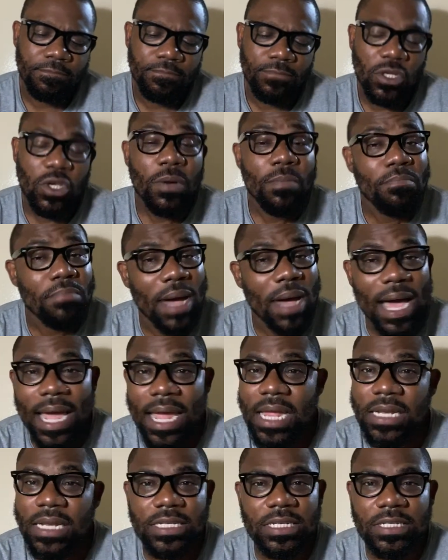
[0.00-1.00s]
Your
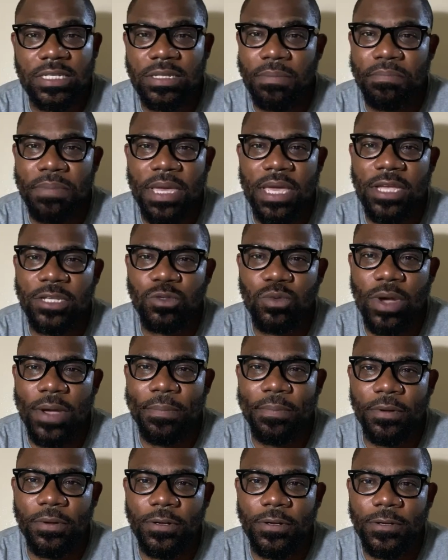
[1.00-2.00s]
mind is the biggest
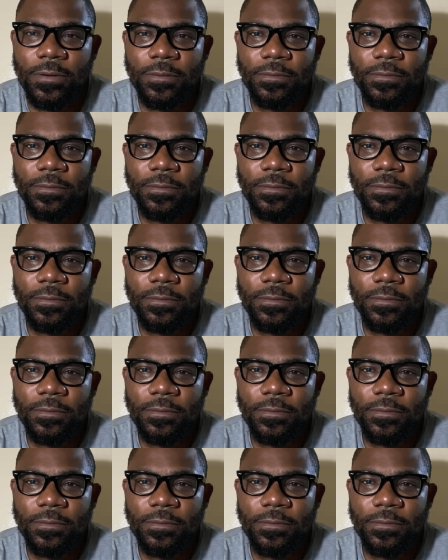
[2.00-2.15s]
weapon.